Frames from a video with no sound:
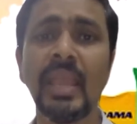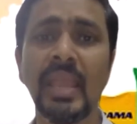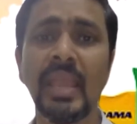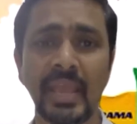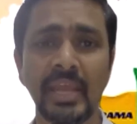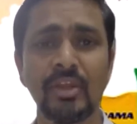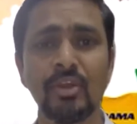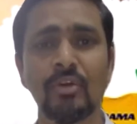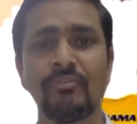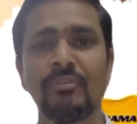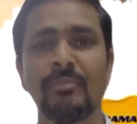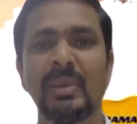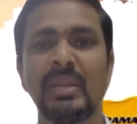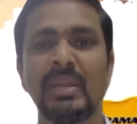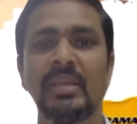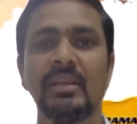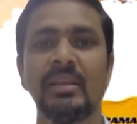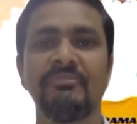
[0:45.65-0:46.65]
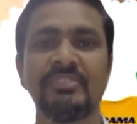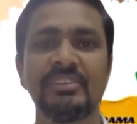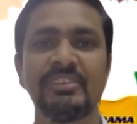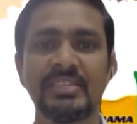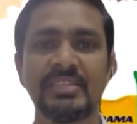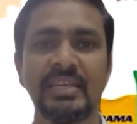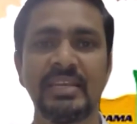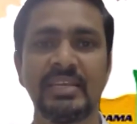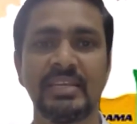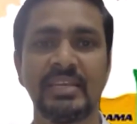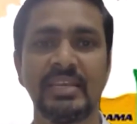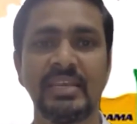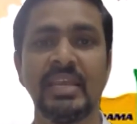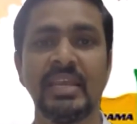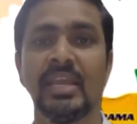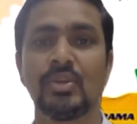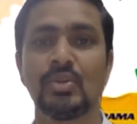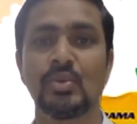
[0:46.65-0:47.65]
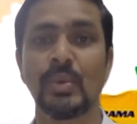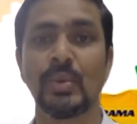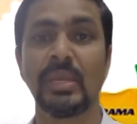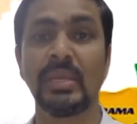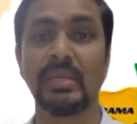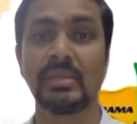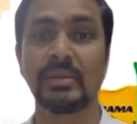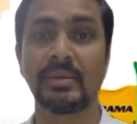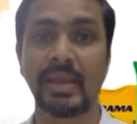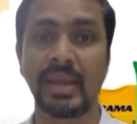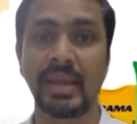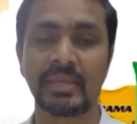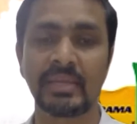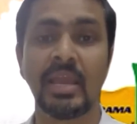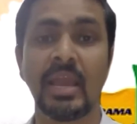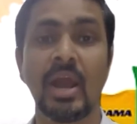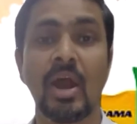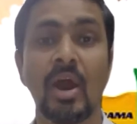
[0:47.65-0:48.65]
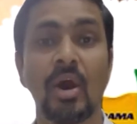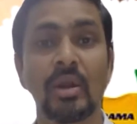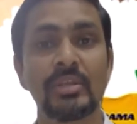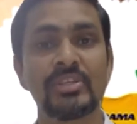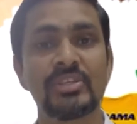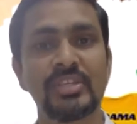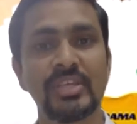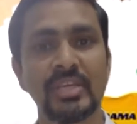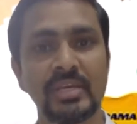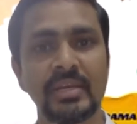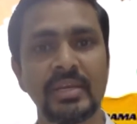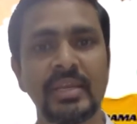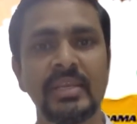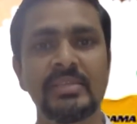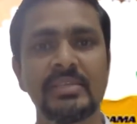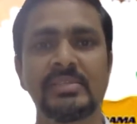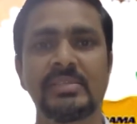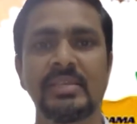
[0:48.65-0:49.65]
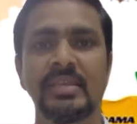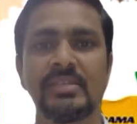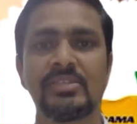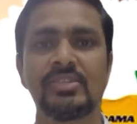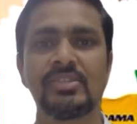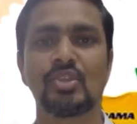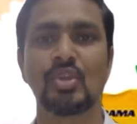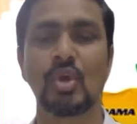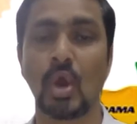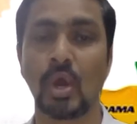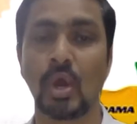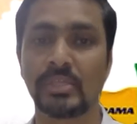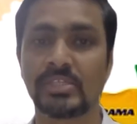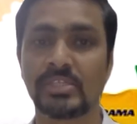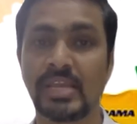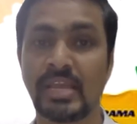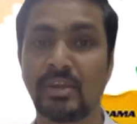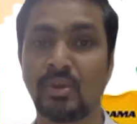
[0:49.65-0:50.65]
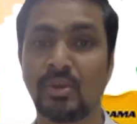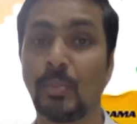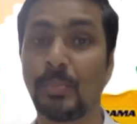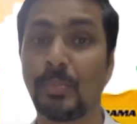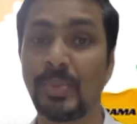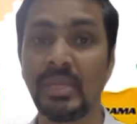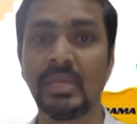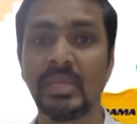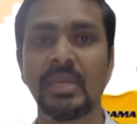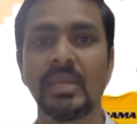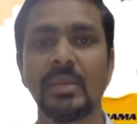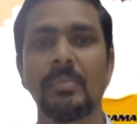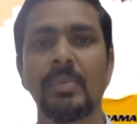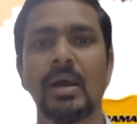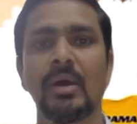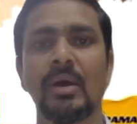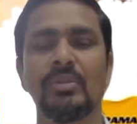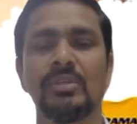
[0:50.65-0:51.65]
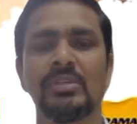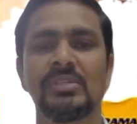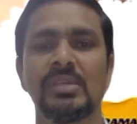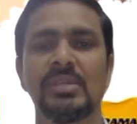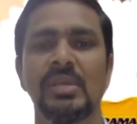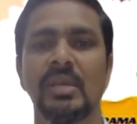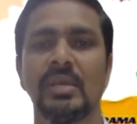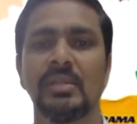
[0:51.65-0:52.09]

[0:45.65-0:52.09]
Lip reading: head of a medical facility to interact or share his thoughts and opinion about this